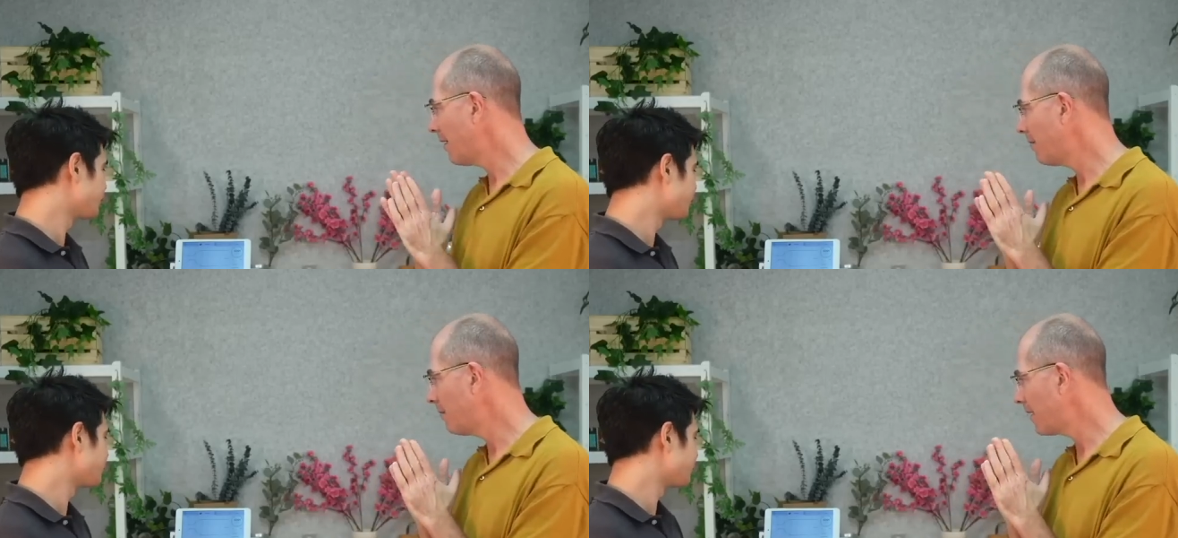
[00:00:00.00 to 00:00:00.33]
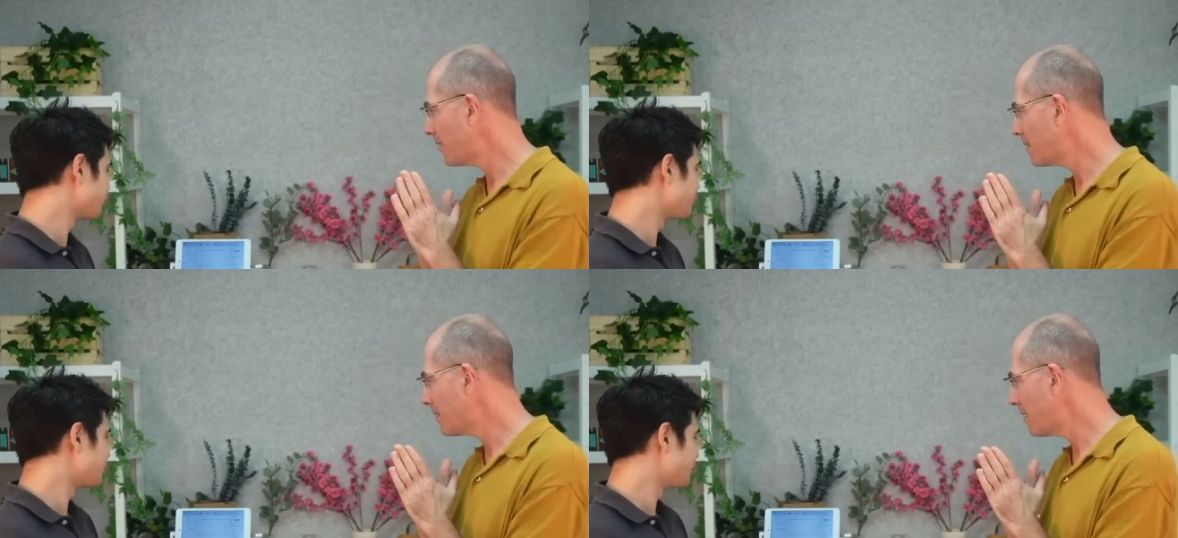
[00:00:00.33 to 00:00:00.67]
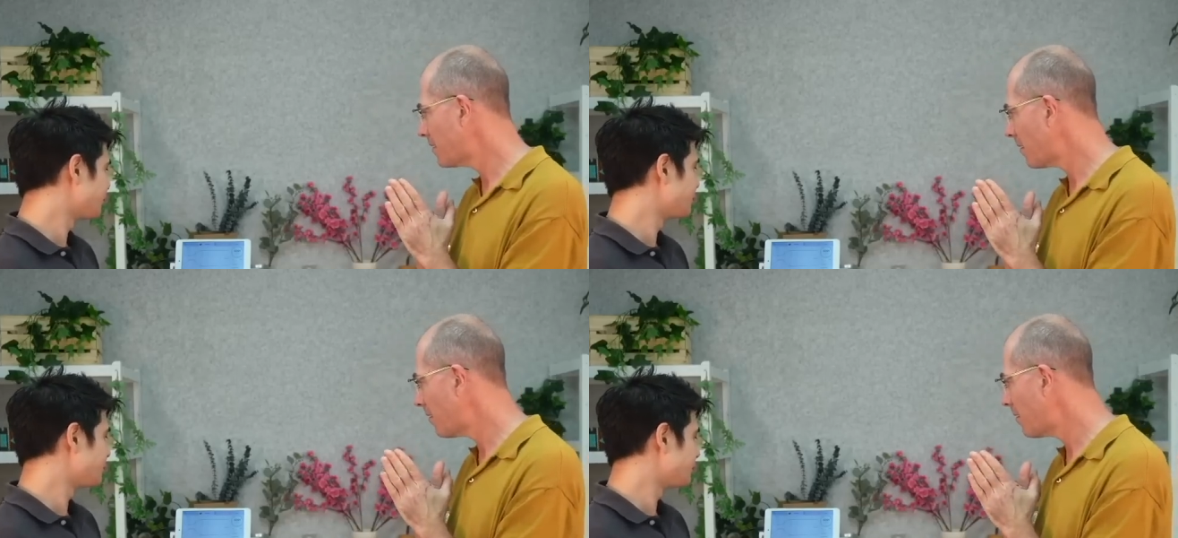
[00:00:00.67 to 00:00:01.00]
Speaker 1: because
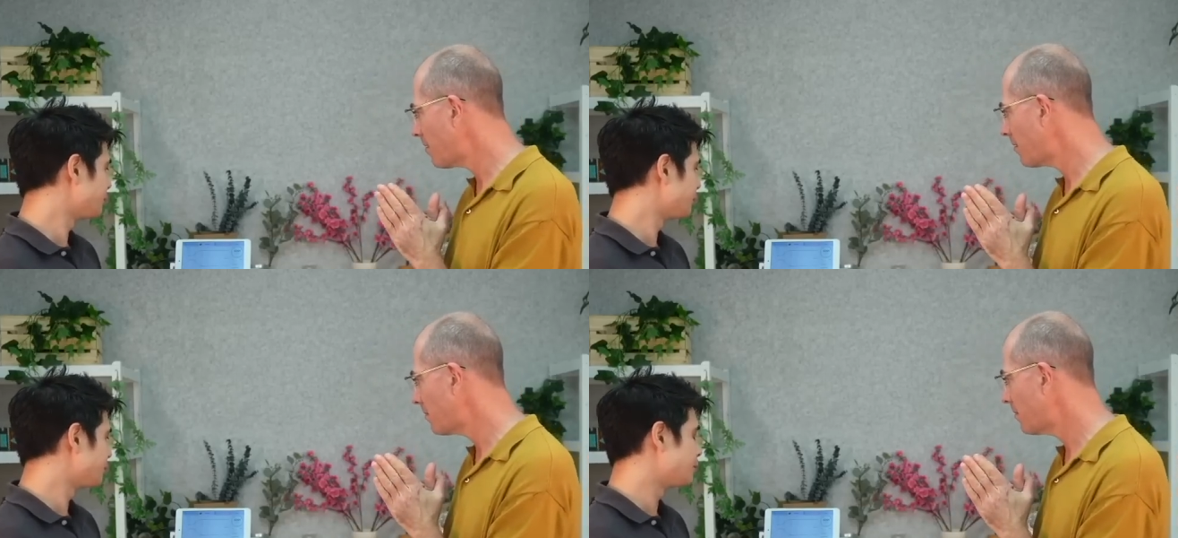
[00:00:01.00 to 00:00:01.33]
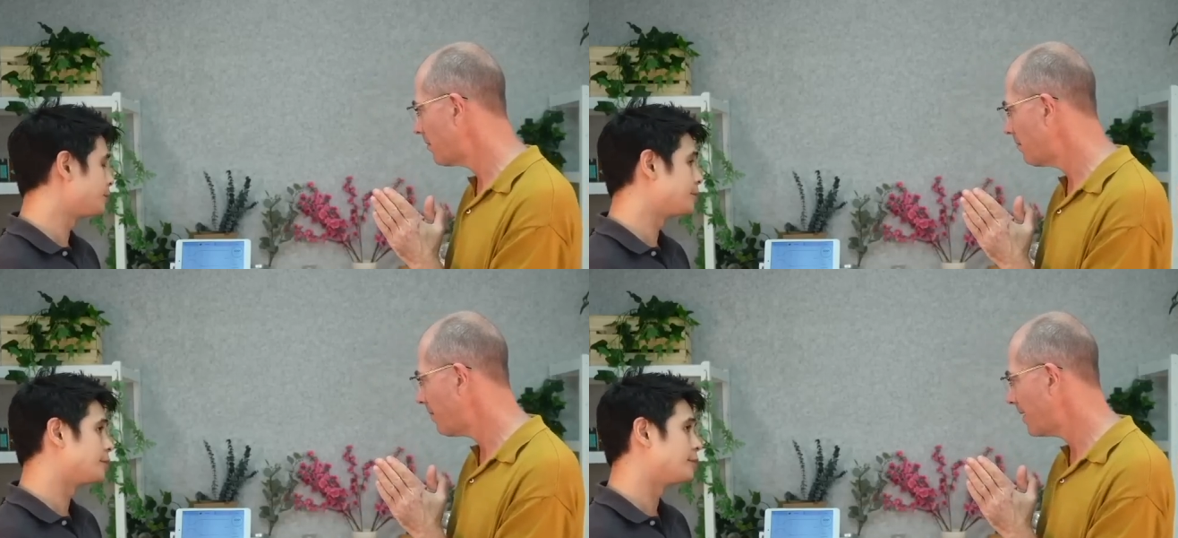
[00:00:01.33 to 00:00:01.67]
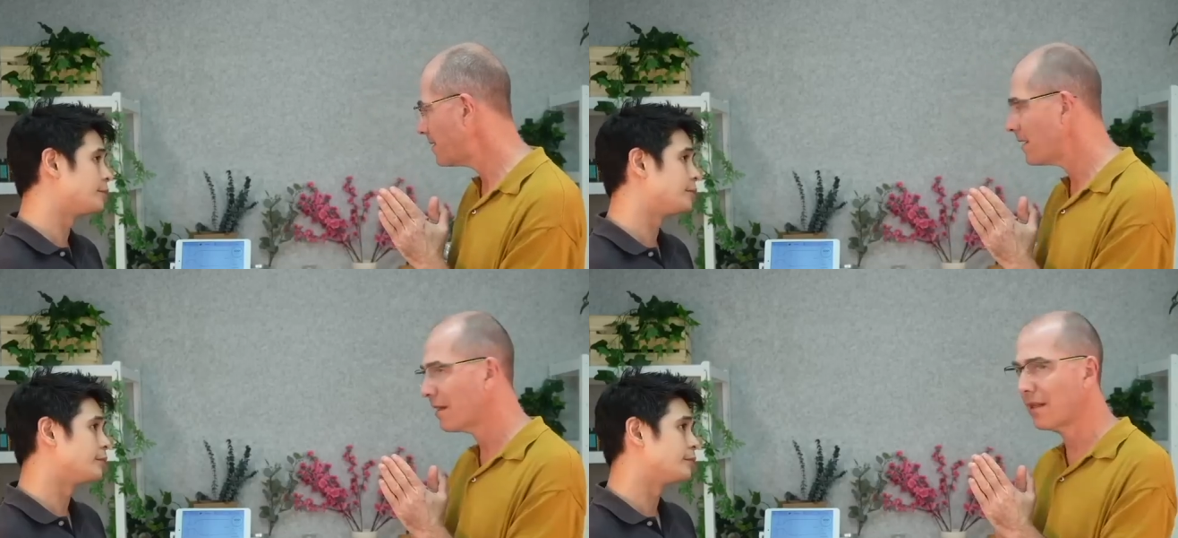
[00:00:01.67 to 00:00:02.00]
these are
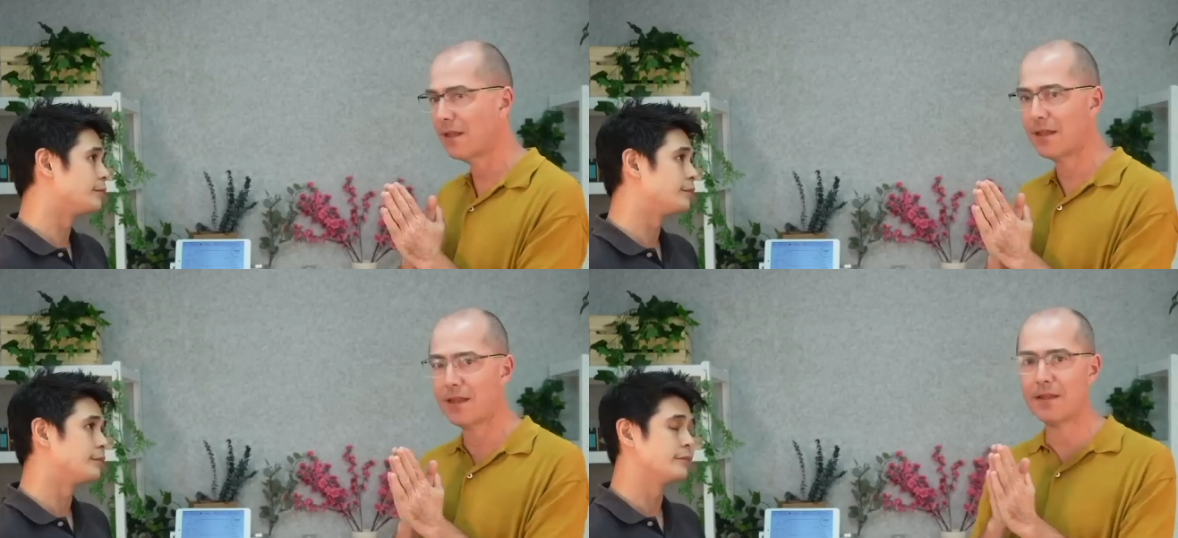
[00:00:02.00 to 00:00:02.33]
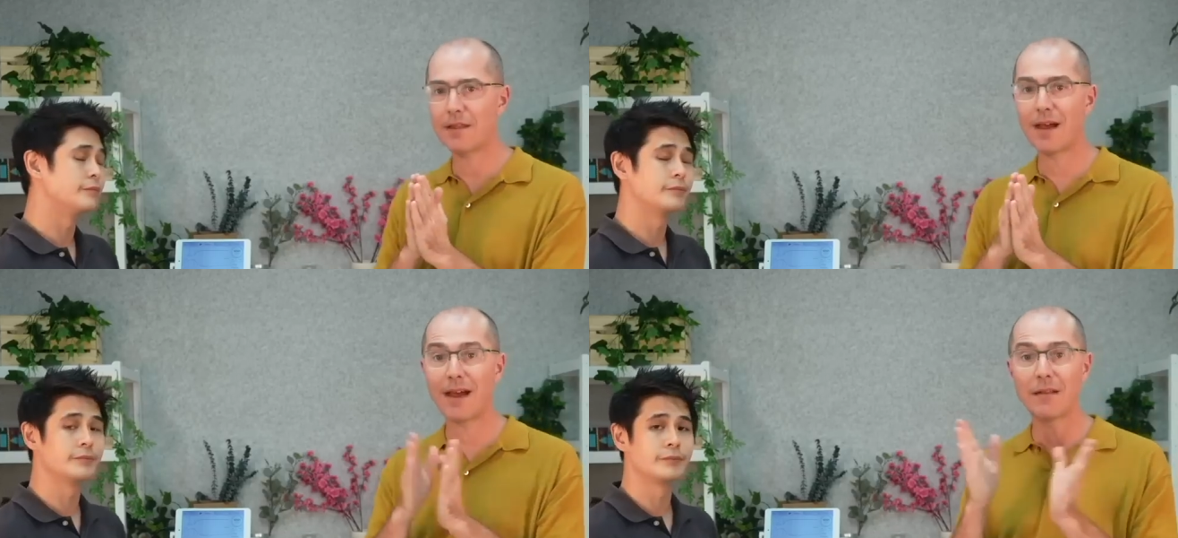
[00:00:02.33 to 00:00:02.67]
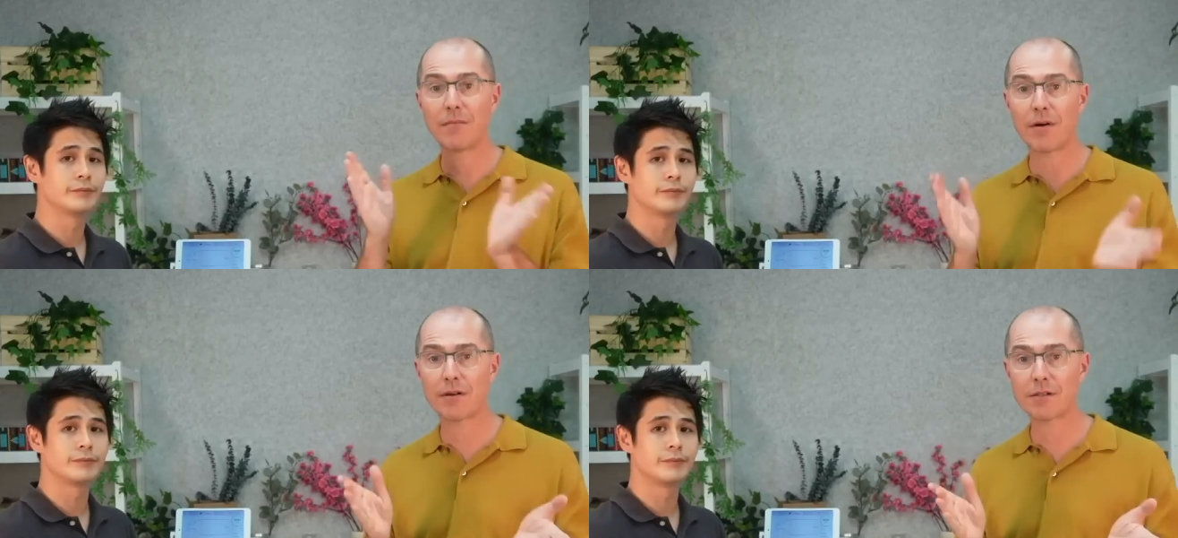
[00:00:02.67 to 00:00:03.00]
basically
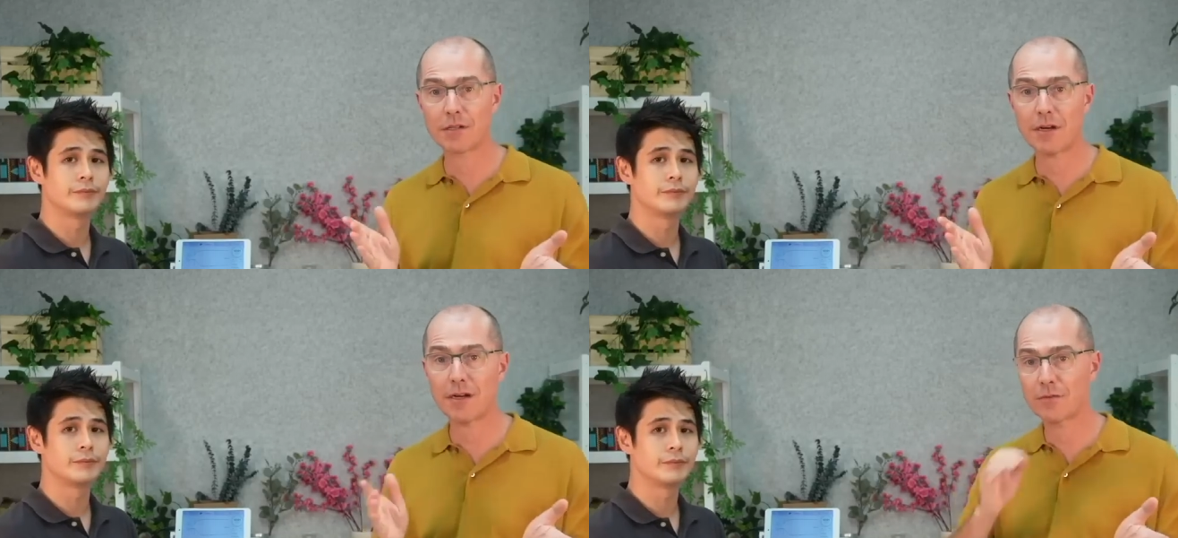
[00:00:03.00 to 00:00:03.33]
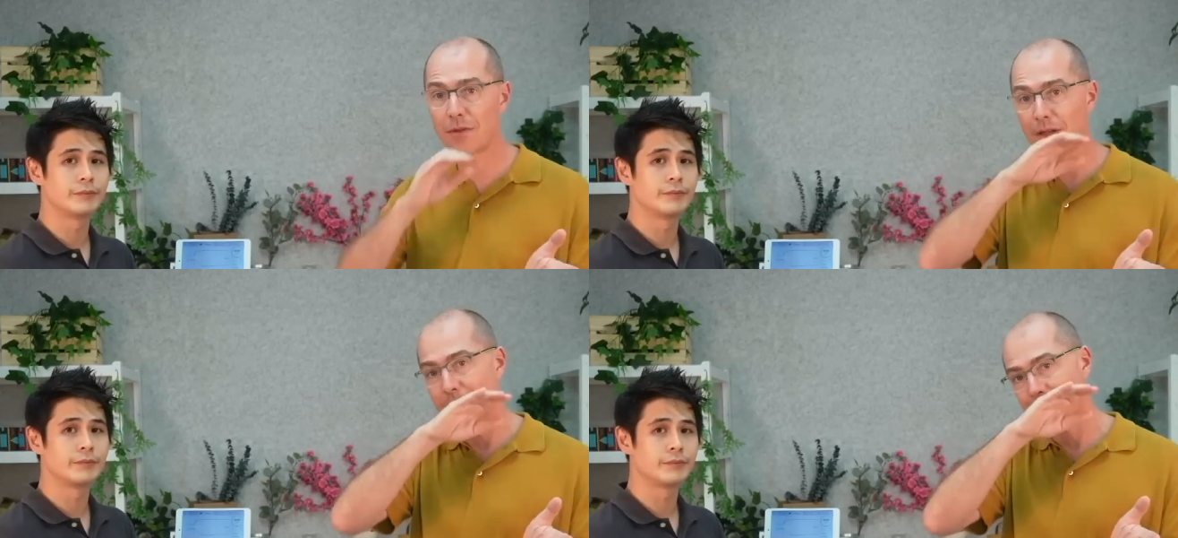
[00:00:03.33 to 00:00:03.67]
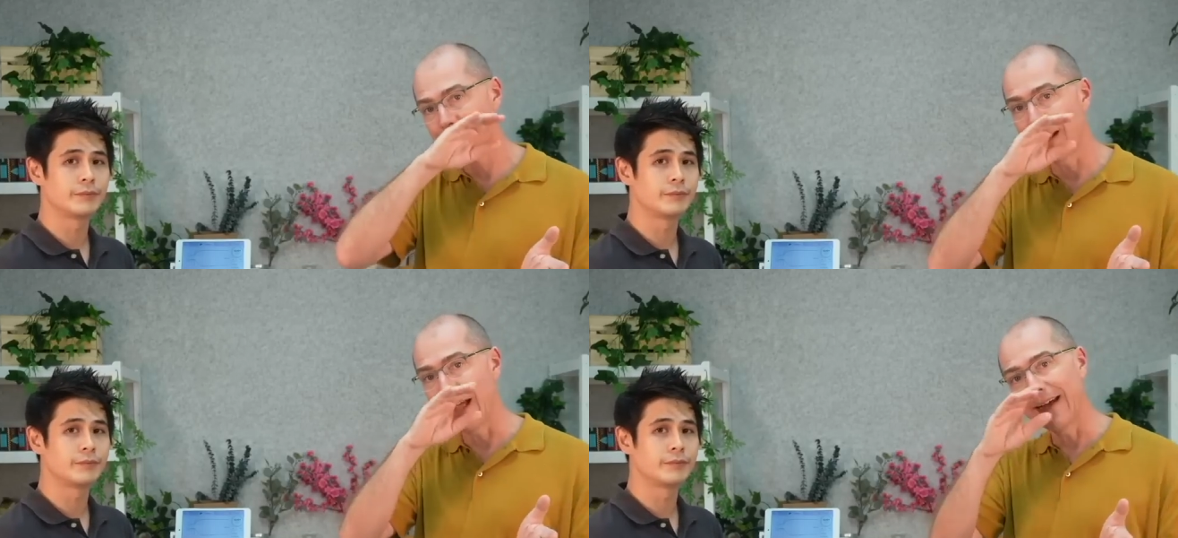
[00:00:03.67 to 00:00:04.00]
nine bar shots with a
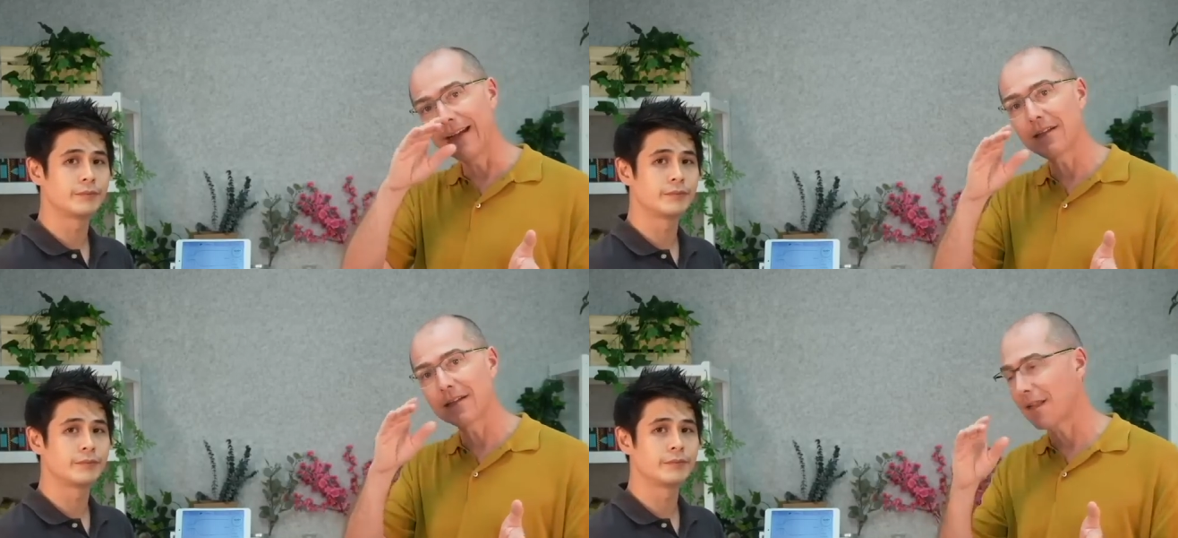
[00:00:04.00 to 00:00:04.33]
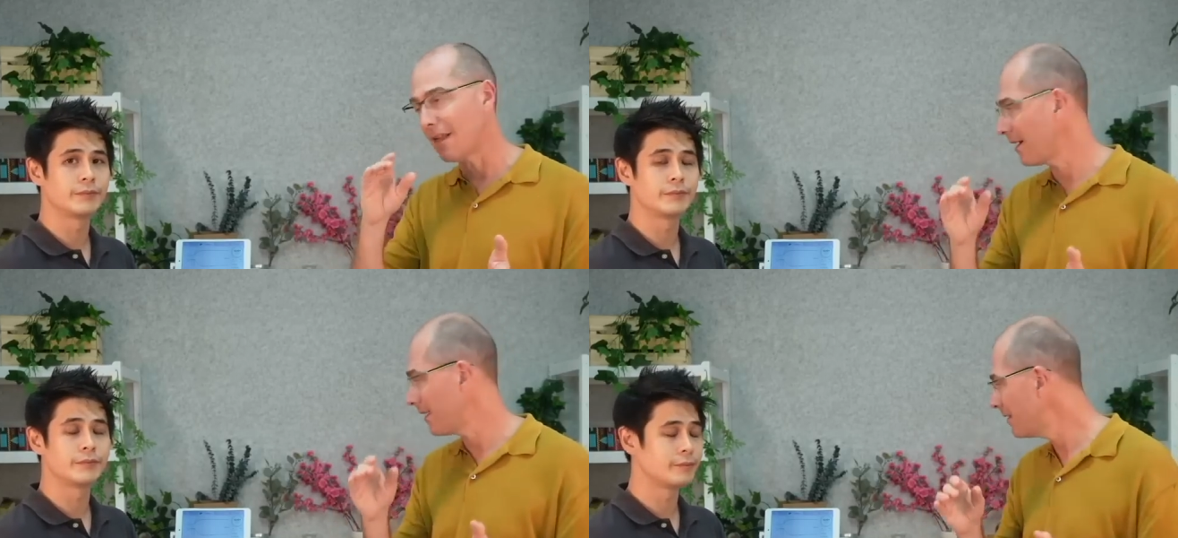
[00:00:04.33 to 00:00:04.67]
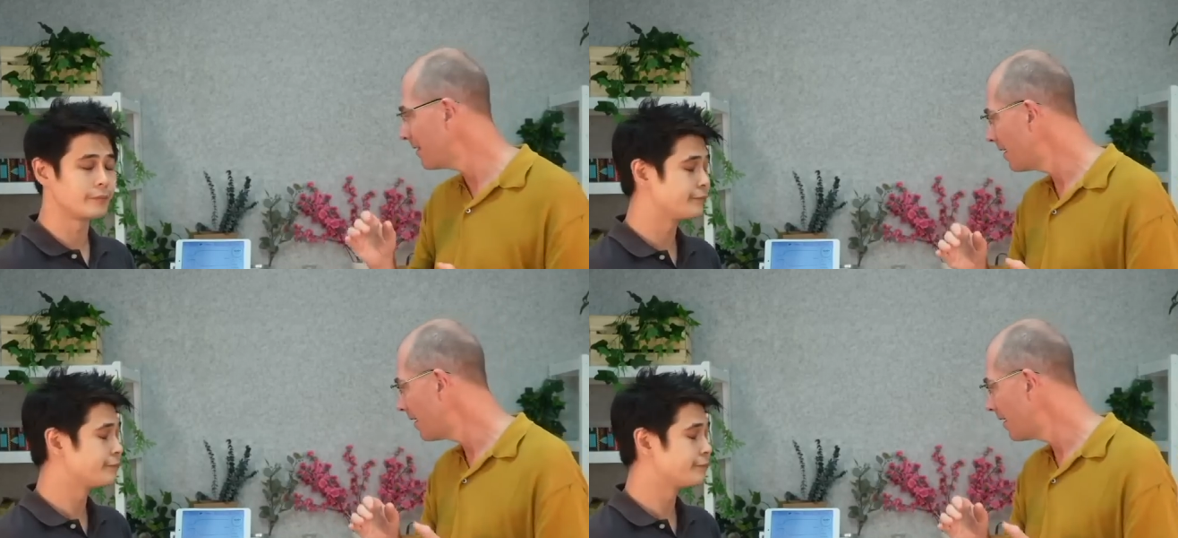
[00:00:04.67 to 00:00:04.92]
slight decline,